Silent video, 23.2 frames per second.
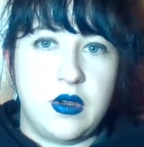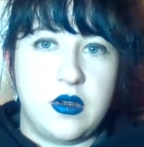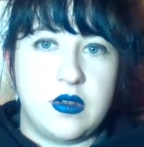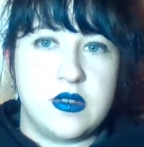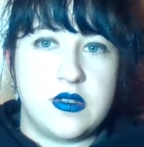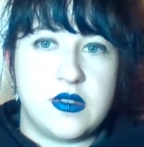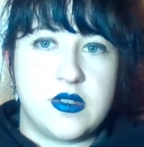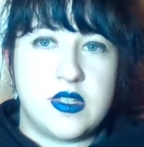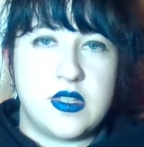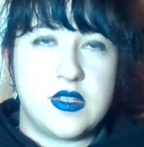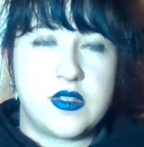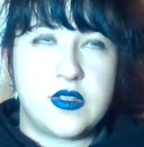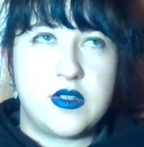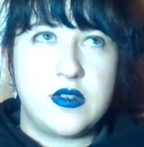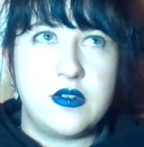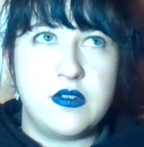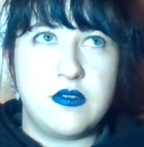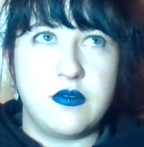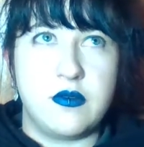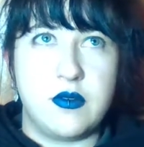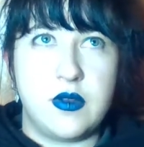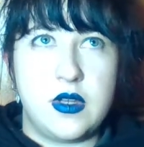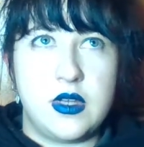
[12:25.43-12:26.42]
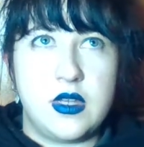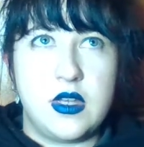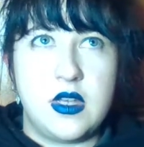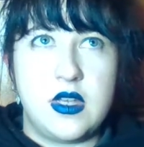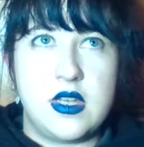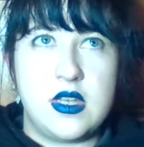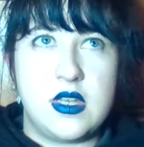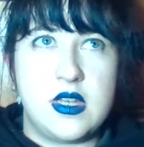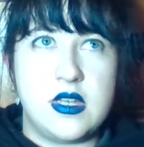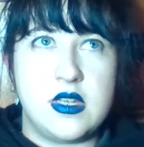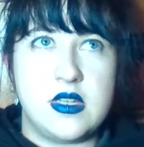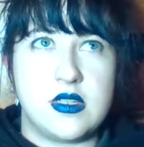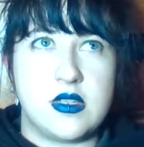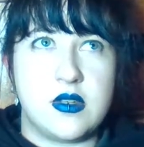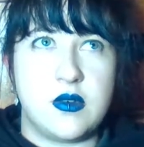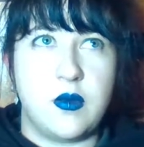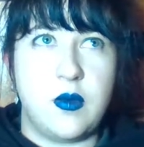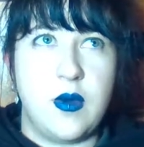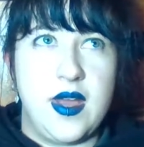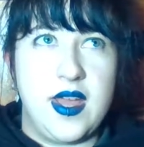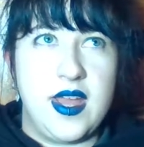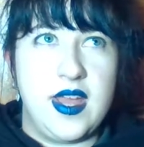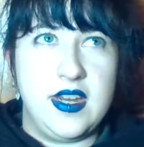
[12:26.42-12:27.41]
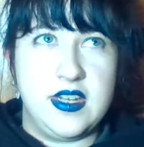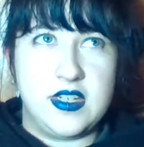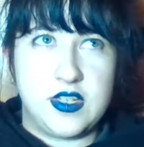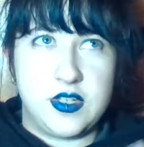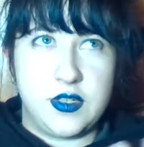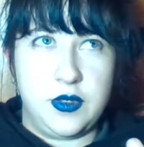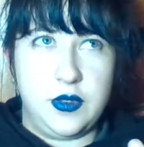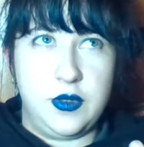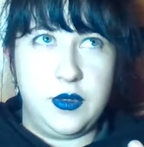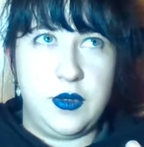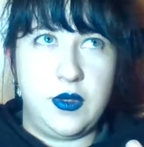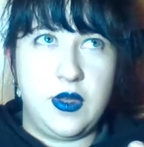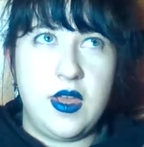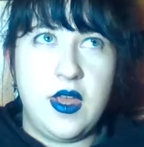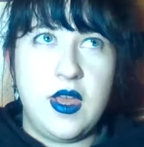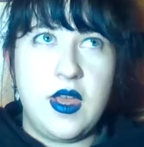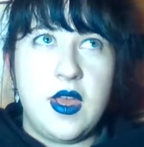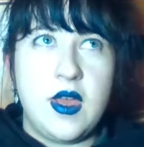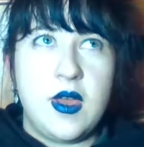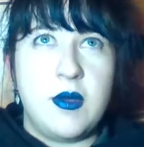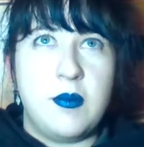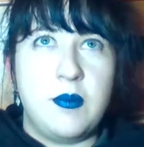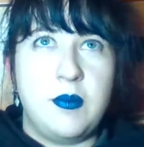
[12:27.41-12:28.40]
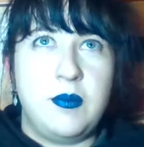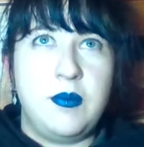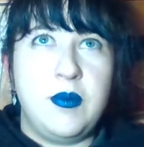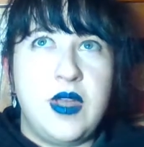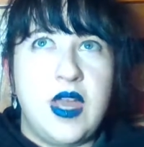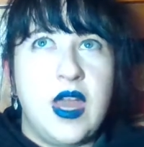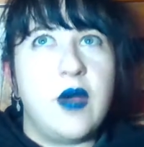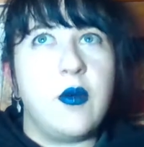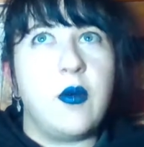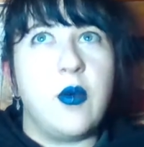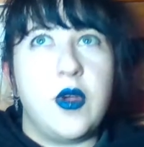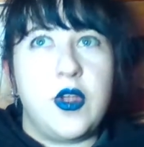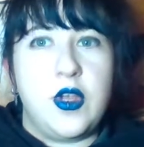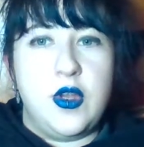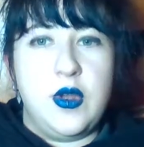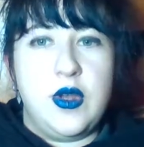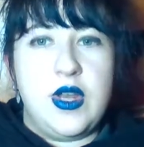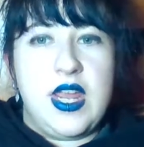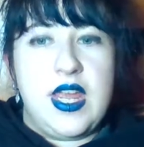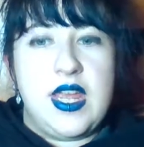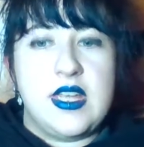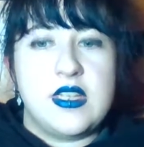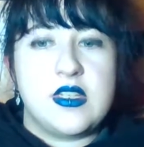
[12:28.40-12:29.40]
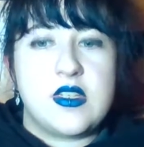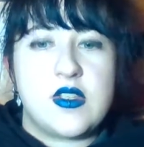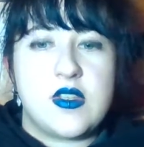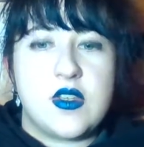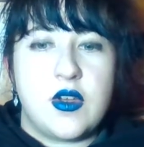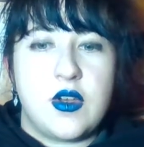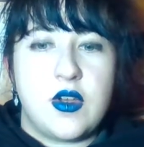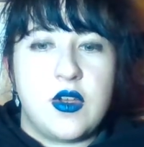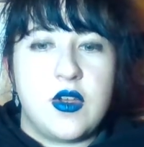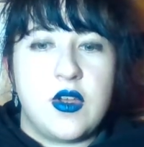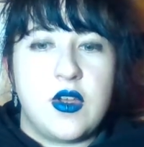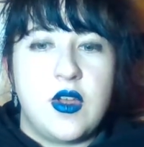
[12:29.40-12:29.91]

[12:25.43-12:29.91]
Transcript: because it sort of is a way to get what you need.